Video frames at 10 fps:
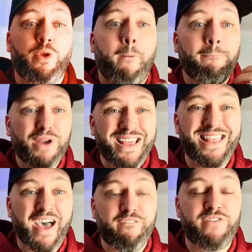want to bring
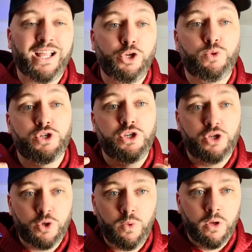that value to
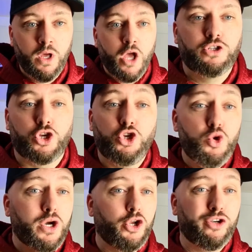you so
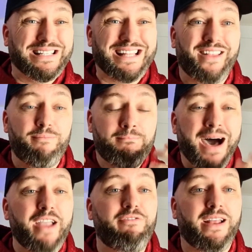you can understand
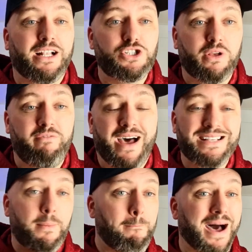my financial
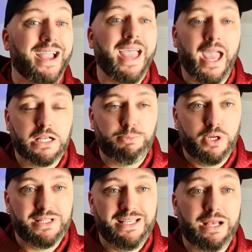advisor, my
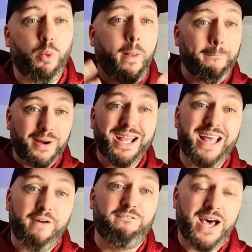expertise. I want to bring
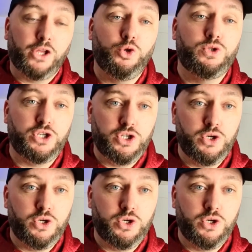that value to